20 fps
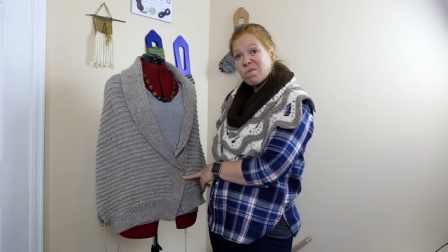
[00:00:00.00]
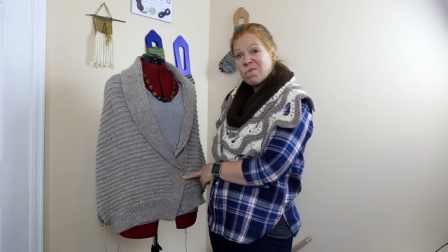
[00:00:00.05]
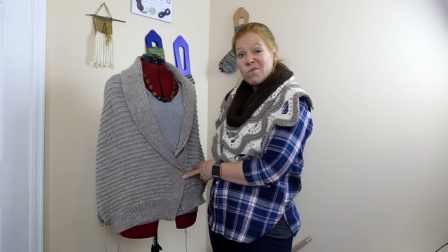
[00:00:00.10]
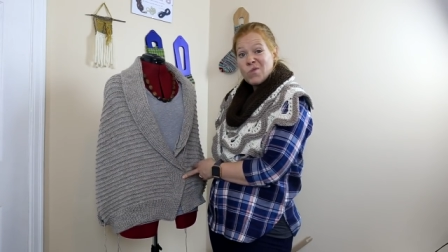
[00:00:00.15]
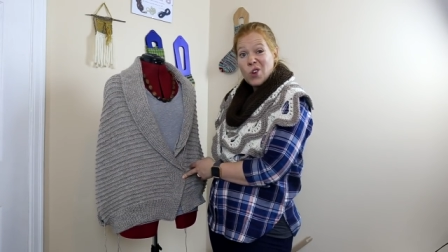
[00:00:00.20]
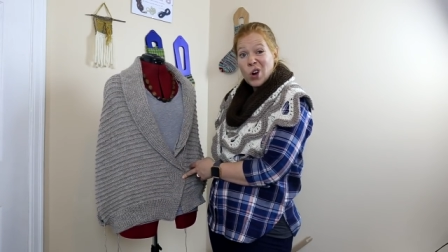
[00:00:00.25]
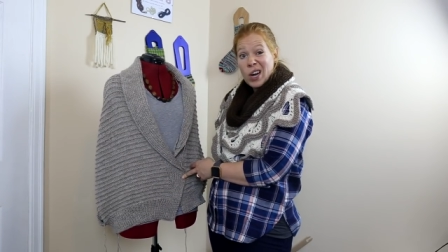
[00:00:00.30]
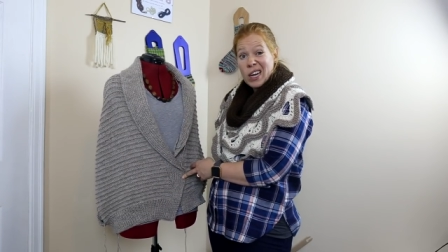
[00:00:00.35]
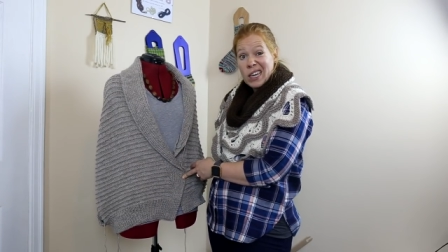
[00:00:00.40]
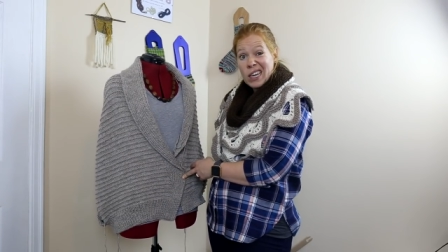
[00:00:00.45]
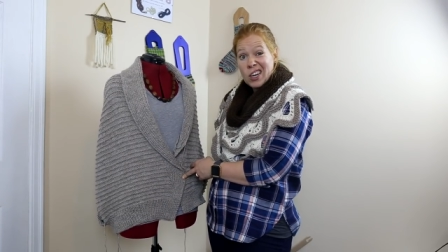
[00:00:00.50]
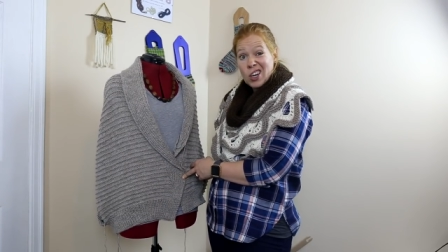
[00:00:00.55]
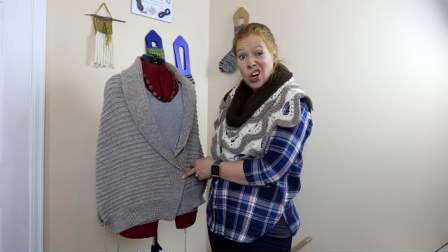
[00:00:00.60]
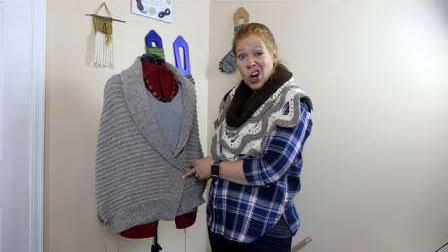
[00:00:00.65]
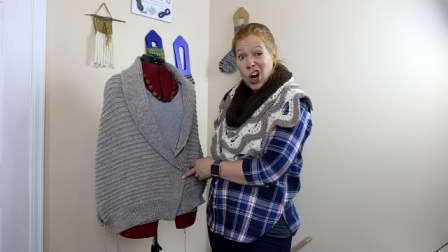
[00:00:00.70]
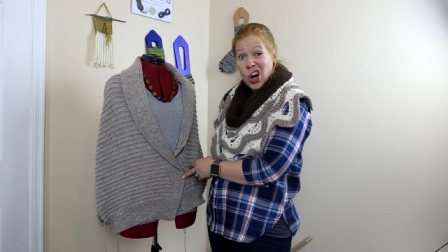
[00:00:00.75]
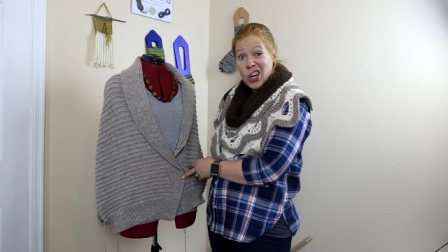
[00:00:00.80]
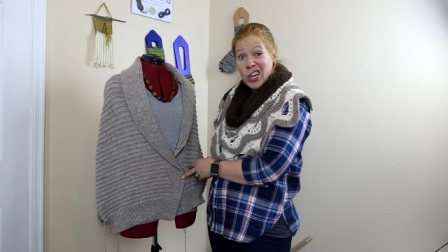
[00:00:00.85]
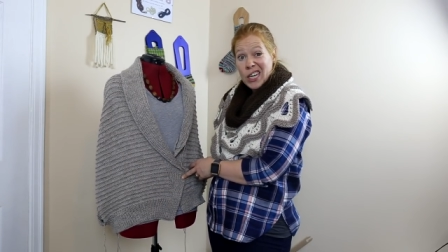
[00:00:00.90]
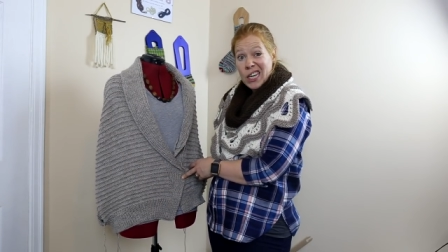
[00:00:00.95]
Veronika
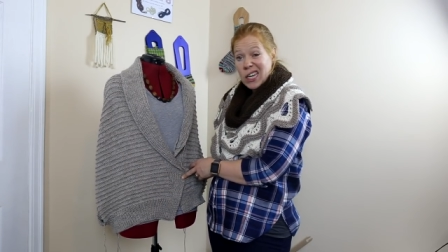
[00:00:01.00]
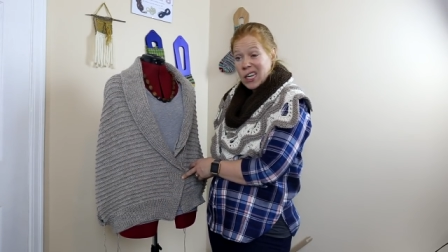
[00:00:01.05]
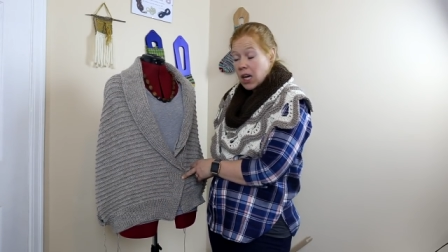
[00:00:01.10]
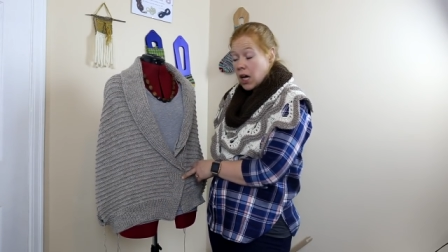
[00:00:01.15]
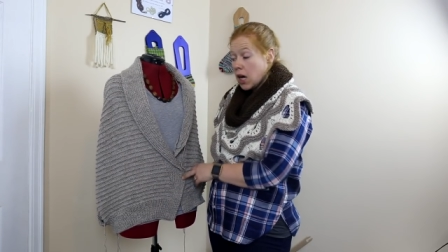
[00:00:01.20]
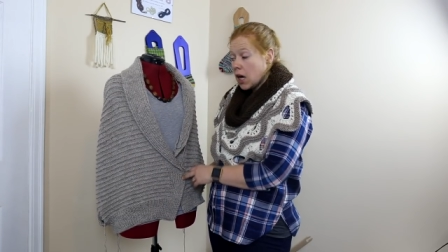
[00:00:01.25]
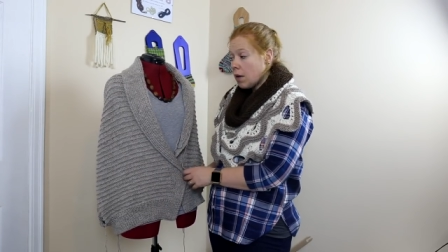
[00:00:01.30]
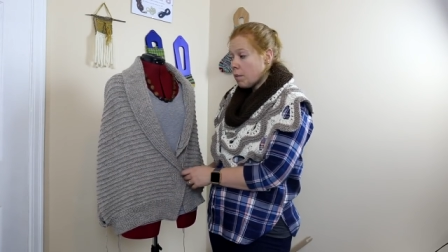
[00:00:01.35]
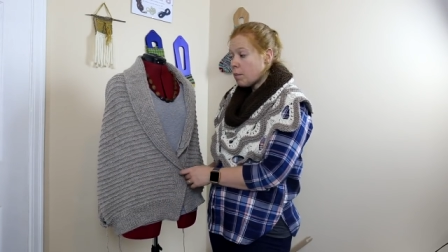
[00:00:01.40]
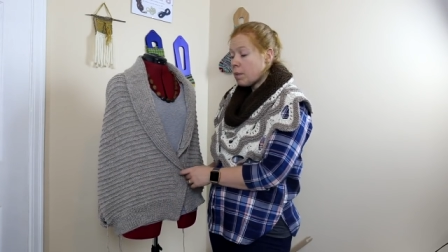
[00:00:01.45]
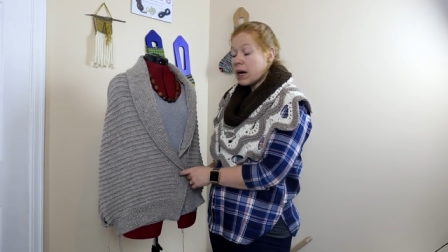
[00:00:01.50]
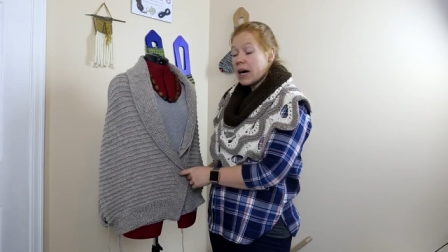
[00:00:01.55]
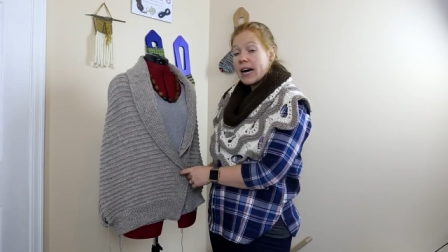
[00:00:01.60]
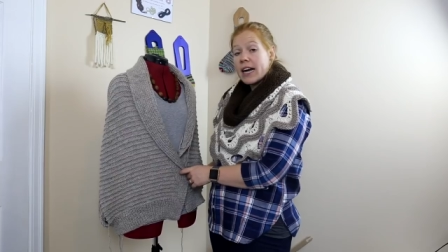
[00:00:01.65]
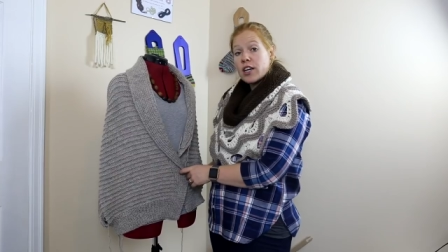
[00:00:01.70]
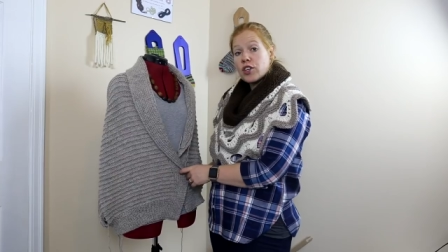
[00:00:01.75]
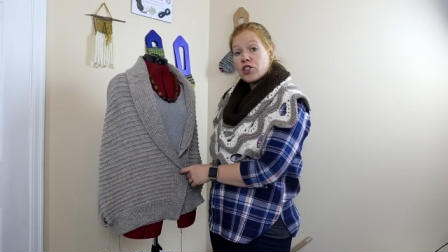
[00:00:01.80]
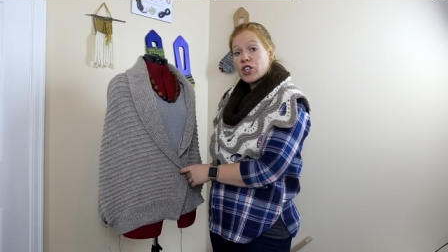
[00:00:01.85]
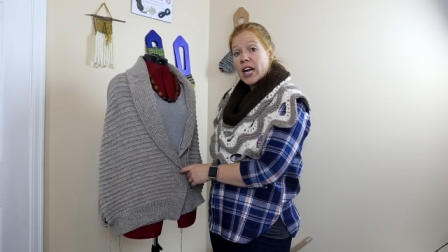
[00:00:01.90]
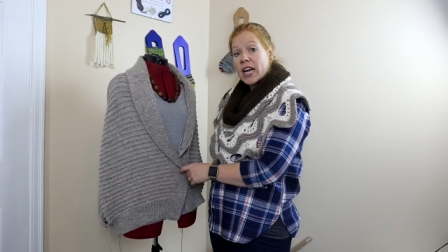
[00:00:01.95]
Cardi
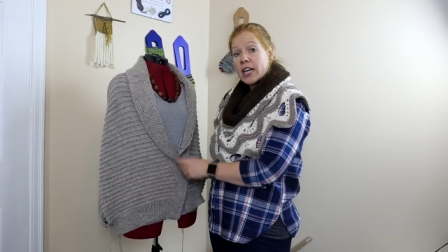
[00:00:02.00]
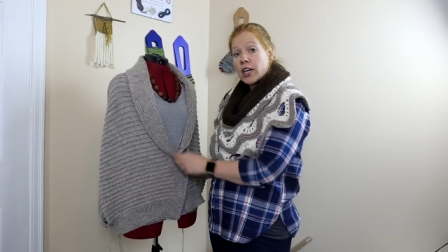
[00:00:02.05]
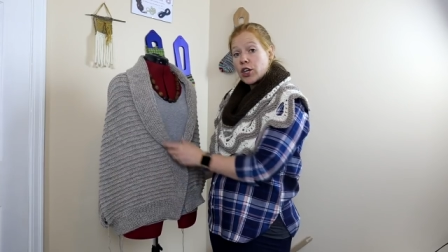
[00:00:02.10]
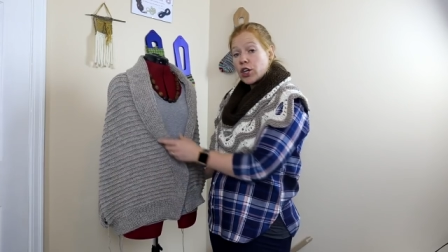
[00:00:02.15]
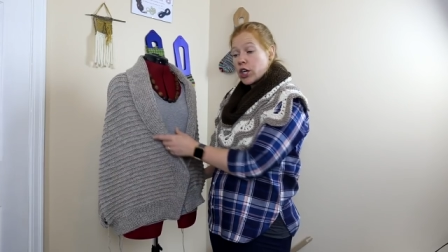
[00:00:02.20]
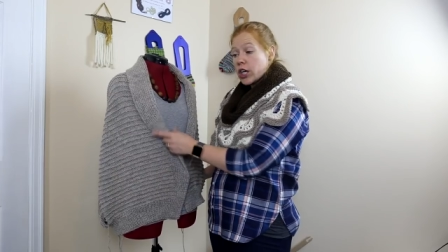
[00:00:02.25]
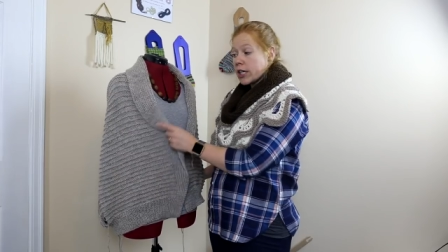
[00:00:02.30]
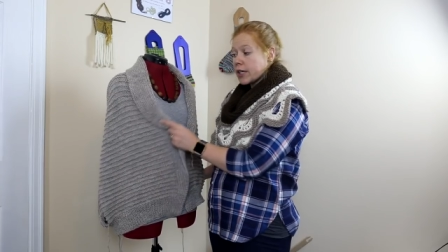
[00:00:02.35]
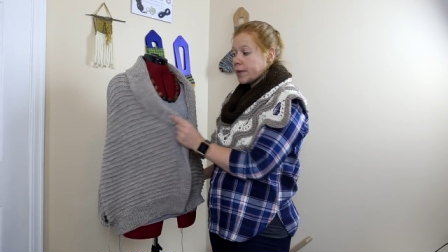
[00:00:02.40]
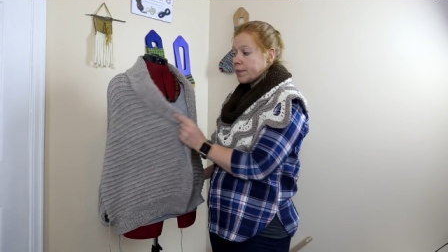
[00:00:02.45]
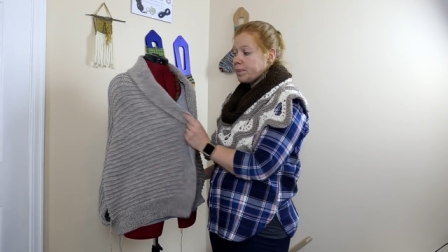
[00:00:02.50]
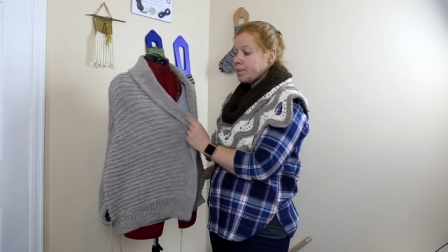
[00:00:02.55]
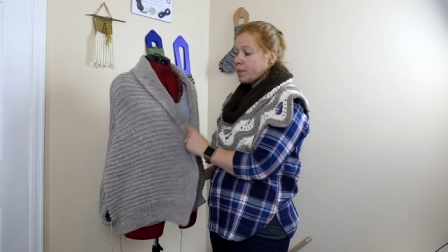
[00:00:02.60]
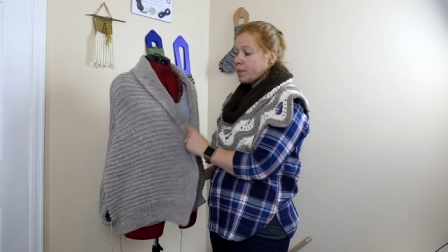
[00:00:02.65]
by Shannon Cook